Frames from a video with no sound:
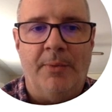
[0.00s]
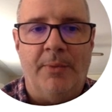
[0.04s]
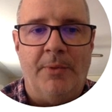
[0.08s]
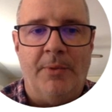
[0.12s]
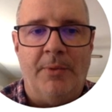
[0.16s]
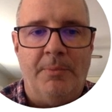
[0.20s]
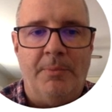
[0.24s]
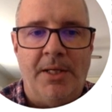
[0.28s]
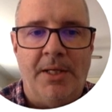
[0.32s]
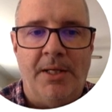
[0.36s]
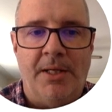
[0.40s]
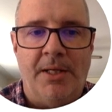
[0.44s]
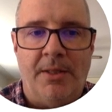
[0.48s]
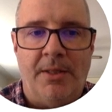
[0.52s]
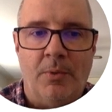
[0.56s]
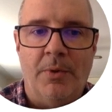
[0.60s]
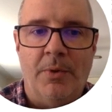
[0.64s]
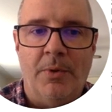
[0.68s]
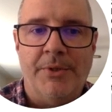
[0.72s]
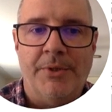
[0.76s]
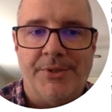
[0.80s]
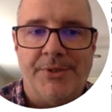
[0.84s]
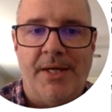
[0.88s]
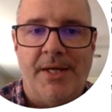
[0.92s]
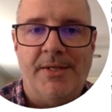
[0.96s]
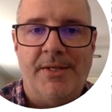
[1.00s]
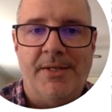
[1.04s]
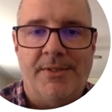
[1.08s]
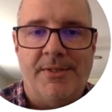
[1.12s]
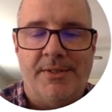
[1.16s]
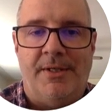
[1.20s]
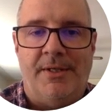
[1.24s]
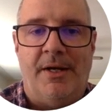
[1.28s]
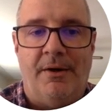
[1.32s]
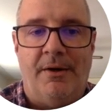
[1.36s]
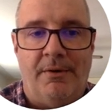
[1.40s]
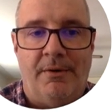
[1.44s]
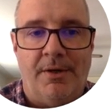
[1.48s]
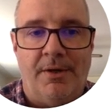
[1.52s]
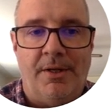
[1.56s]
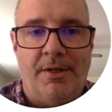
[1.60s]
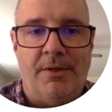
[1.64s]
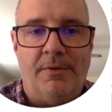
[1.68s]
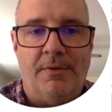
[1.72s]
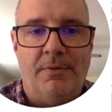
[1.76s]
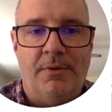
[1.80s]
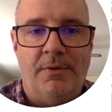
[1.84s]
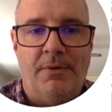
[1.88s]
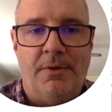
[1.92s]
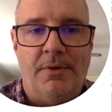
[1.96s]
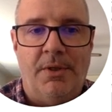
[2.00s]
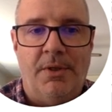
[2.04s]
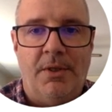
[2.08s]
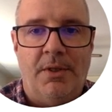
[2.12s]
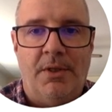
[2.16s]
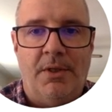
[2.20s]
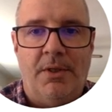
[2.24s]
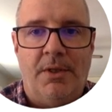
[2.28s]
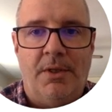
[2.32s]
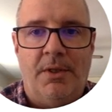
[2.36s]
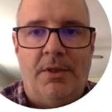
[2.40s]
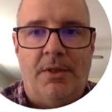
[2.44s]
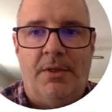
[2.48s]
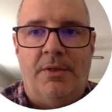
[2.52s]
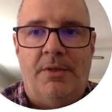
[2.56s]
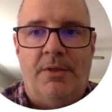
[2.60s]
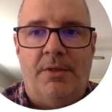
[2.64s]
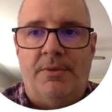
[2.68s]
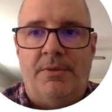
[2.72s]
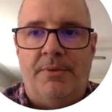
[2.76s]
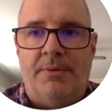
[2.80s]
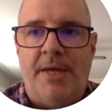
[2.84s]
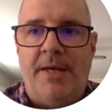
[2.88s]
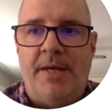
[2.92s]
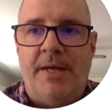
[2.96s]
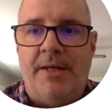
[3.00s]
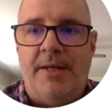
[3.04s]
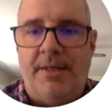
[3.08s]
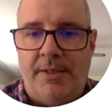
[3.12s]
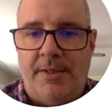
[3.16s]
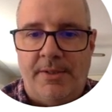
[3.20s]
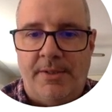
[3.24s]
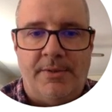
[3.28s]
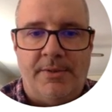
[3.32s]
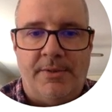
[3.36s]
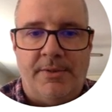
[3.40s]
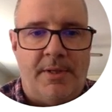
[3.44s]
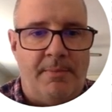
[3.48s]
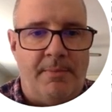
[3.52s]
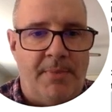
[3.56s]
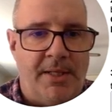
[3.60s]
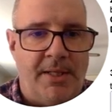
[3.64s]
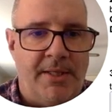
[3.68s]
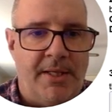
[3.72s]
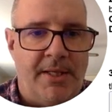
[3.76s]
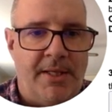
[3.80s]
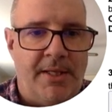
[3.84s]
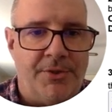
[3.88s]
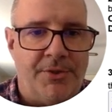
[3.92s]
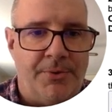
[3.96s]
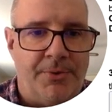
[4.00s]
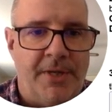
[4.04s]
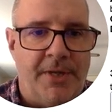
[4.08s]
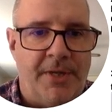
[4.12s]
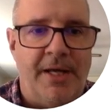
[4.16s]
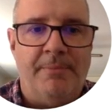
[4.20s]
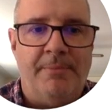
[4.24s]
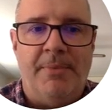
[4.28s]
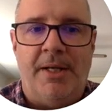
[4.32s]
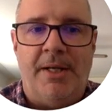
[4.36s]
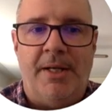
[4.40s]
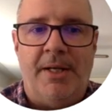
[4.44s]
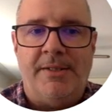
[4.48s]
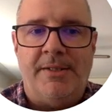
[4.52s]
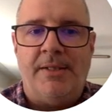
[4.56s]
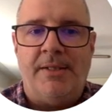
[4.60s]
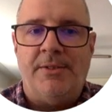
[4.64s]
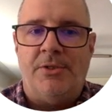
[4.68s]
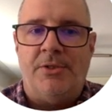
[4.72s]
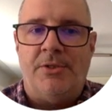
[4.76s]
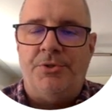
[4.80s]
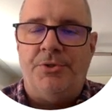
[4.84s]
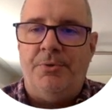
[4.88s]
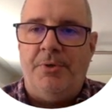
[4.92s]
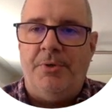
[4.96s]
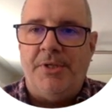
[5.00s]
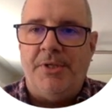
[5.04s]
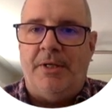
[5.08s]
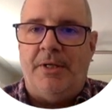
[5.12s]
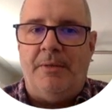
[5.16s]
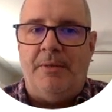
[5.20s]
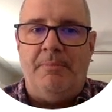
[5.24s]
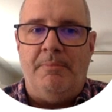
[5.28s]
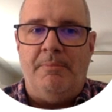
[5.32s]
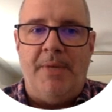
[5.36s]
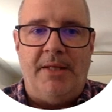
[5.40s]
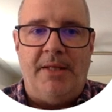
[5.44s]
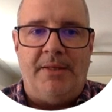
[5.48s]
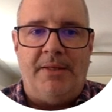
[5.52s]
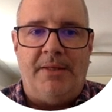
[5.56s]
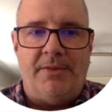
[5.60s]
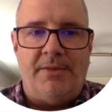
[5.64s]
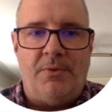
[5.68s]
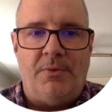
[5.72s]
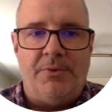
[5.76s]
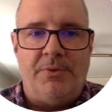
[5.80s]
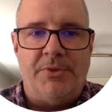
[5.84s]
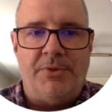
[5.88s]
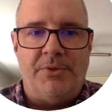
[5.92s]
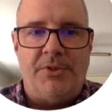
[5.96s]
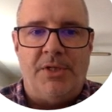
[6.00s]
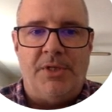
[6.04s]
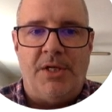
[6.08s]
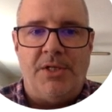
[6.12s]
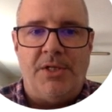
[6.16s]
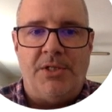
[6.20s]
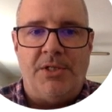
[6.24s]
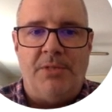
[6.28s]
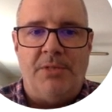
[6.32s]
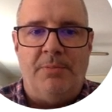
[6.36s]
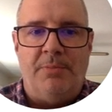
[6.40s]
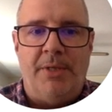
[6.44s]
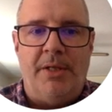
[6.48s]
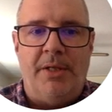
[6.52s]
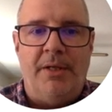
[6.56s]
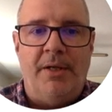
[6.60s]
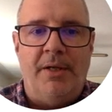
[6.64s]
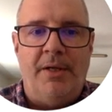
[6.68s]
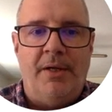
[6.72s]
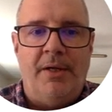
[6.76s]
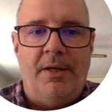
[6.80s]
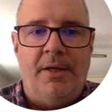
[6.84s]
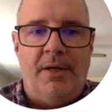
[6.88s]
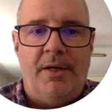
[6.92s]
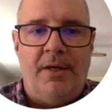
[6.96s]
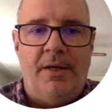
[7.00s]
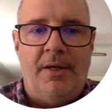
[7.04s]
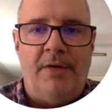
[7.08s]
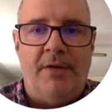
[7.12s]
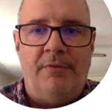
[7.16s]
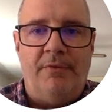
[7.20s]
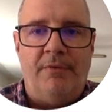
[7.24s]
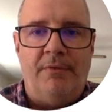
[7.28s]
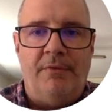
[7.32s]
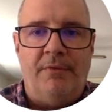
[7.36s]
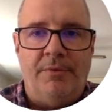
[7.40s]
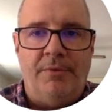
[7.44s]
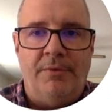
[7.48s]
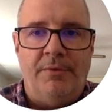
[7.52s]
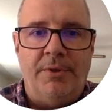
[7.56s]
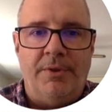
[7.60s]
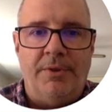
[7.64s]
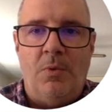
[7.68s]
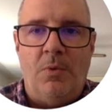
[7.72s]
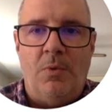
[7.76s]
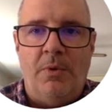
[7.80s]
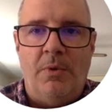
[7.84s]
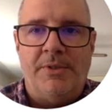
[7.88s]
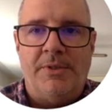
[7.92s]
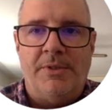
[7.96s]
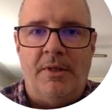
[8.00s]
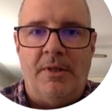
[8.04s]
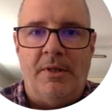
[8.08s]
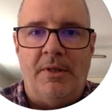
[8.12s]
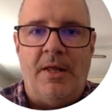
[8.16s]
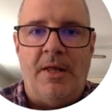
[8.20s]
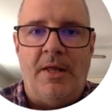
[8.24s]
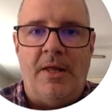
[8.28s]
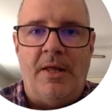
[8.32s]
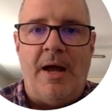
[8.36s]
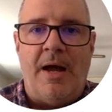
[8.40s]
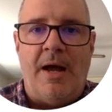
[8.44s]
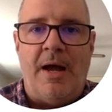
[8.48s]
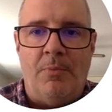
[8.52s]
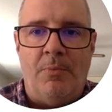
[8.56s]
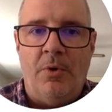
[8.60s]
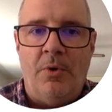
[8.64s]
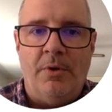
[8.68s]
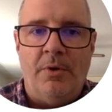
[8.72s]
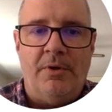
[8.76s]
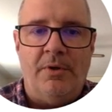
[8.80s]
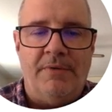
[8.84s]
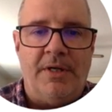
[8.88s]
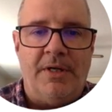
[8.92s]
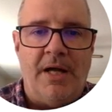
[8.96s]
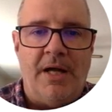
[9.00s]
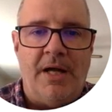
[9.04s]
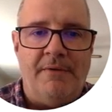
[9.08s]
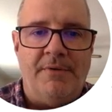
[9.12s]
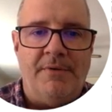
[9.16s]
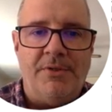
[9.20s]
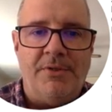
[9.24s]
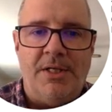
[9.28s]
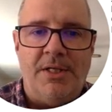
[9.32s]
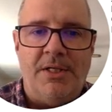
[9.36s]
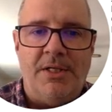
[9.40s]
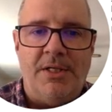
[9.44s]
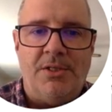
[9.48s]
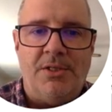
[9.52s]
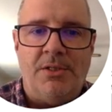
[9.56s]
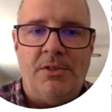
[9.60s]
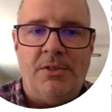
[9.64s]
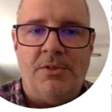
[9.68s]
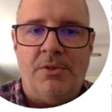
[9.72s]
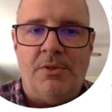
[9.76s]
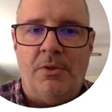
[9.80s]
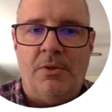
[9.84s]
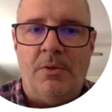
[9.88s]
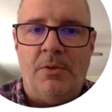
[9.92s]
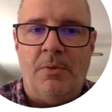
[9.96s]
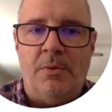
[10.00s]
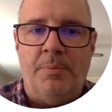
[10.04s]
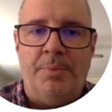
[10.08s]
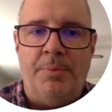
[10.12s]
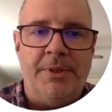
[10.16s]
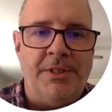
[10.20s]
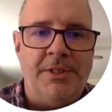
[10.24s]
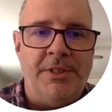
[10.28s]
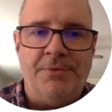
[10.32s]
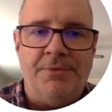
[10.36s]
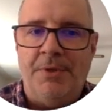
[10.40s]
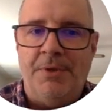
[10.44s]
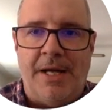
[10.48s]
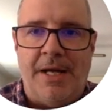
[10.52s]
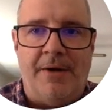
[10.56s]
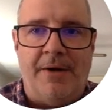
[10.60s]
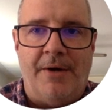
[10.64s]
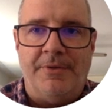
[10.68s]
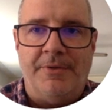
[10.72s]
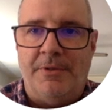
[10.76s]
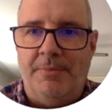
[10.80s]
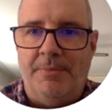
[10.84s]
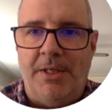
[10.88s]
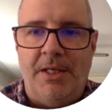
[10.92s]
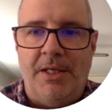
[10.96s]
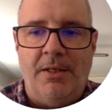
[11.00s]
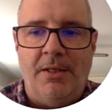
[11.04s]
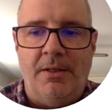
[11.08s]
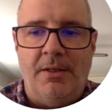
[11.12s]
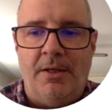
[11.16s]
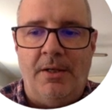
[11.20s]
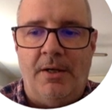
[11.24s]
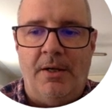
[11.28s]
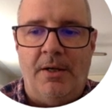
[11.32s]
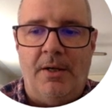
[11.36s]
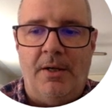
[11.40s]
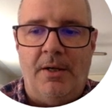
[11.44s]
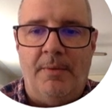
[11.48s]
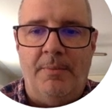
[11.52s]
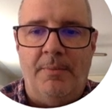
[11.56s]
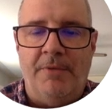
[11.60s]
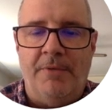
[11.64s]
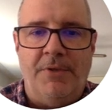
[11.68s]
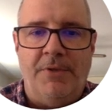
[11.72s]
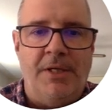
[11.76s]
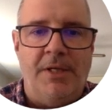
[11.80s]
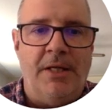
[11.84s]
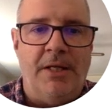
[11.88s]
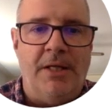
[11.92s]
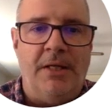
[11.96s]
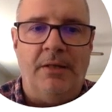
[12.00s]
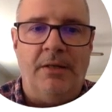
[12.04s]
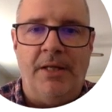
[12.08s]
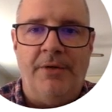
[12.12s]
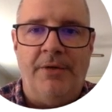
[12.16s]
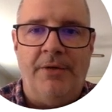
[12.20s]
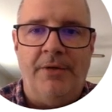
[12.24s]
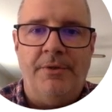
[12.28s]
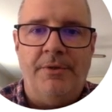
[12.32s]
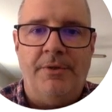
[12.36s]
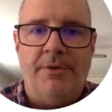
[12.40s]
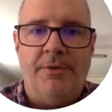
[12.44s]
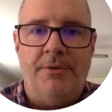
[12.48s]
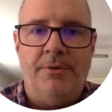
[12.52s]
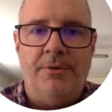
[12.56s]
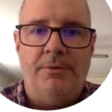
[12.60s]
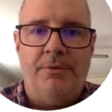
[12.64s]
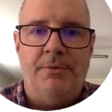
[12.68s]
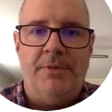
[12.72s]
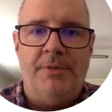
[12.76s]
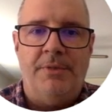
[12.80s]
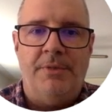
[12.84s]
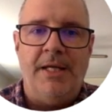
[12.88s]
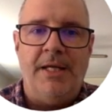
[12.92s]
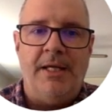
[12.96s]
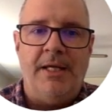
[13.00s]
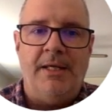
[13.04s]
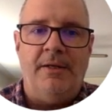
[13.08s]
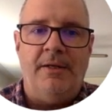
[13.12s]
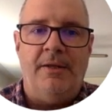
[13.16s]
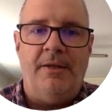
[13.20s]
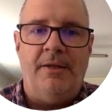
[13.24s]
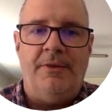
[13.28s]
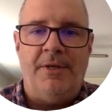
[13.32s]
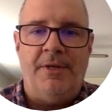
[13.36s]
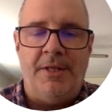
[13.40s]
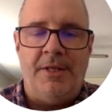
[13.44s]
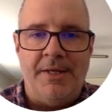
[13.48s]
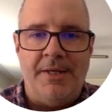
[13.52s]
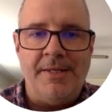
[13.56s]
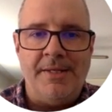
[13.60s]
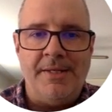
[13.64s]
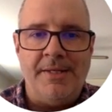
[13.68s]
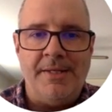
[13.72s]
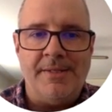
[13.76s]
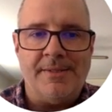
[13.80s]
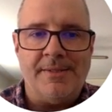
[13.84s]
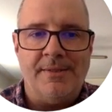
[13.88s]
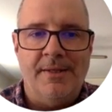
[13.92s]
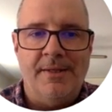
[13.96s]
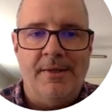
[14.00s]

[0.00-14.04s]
be in a worst-case scenario. So that is, I made that 8 minutes. That's as short as I could make this whole discussion, but it really warrants a lot more of a conversation. So please reach out to me if you need a lender to dig into this,